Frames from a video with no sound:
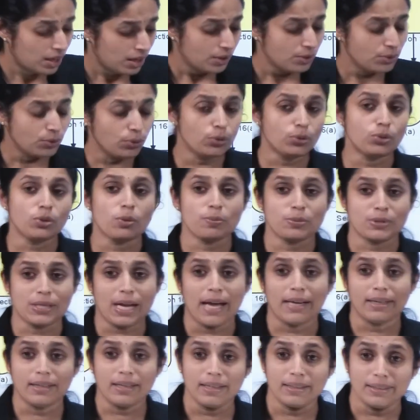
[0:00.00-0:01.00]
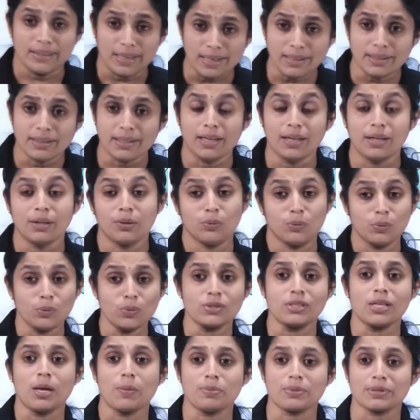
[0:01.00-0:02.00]
YouTube channel yet, do
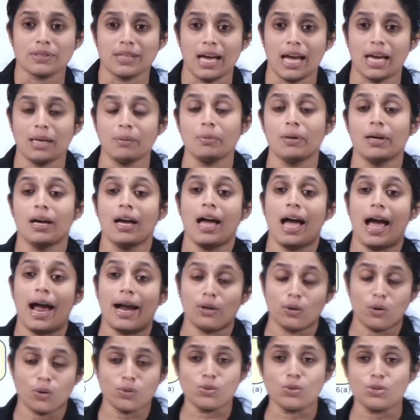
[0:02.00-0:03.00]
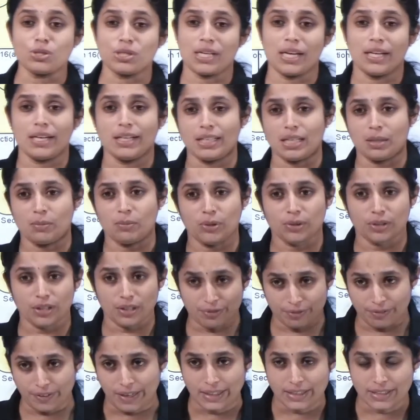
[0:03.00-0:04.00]
subscribe and also share it among your
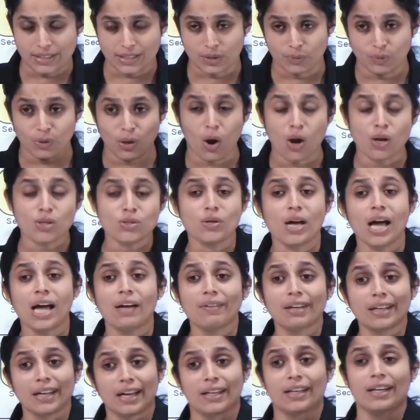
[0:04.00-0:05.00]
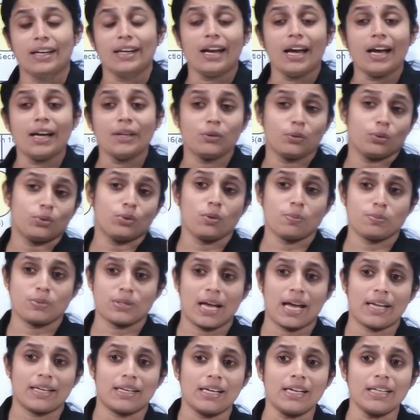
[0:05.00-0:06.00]
friends. We also have a Kannada YouTube
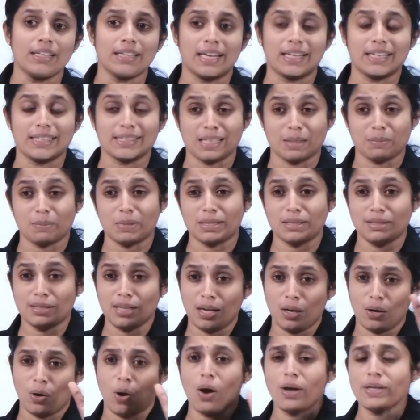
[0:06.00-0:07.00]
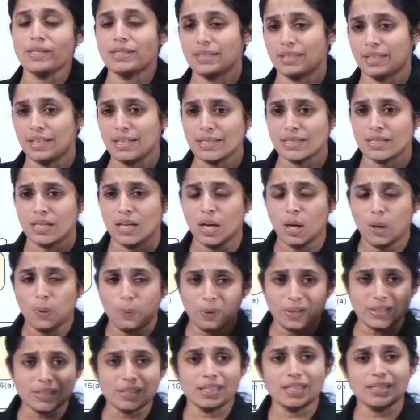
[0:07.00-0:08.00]
channel, that is Abhijna Law Series,
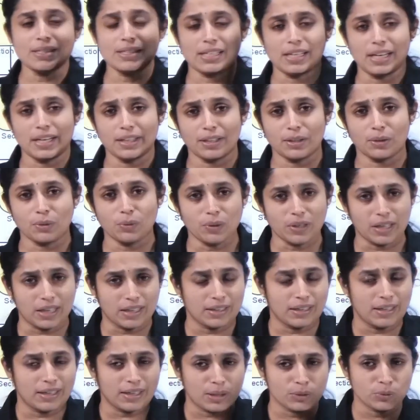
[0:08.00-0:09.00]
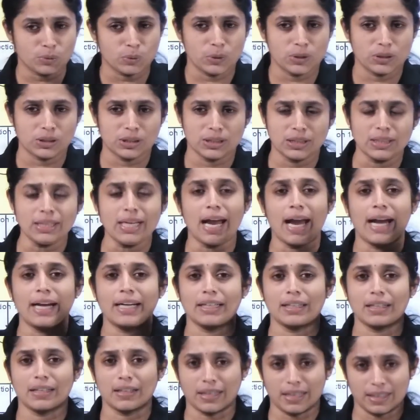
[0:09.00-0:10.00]
which is related to Karnataka Judiciary
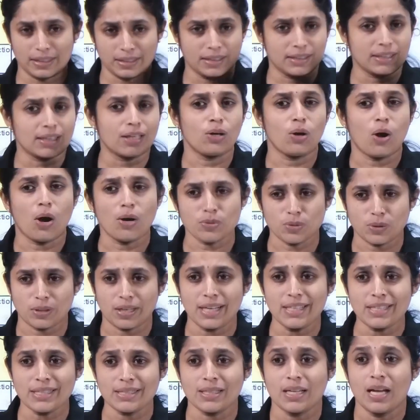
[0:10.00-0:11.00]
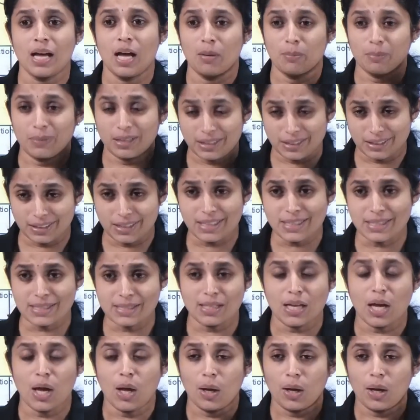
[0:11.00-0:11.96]
and Karnataka law students, but this